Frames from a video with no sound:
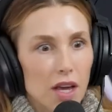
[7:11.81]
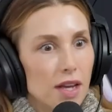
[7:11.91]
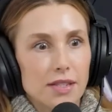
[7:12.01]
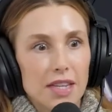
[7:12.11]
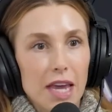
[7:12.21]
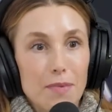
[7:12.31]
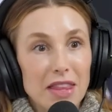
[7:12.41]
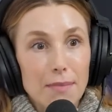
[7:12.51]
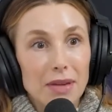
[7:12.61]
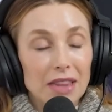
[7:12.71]
It's
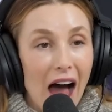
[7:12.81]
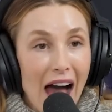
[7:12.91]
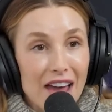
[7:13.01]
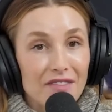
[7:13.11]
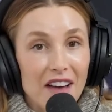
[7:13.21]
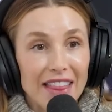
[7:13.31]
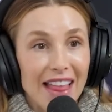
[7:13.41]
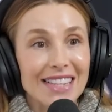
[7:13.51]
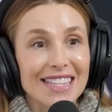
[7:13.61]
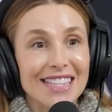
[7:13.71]
keeping them alive at
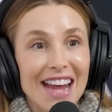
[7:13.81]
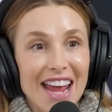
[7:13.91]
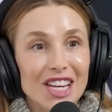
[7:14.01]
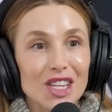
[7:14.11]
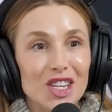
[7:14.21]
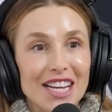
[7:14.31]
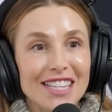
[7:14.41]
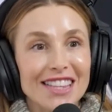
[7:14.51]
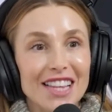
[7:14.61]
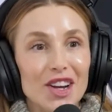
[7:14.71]
that stage.
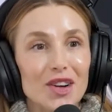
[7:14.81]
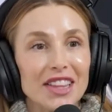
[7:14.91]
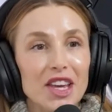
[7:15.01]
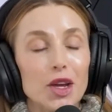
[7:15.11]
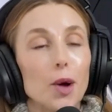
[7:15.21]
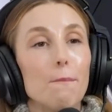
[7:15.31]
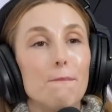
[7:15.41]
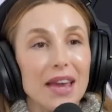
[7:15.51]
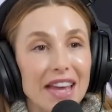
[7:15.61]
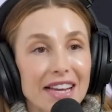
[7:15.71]
It's literally your
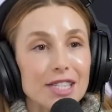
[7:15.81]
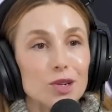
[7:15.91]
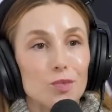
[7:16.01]
biggest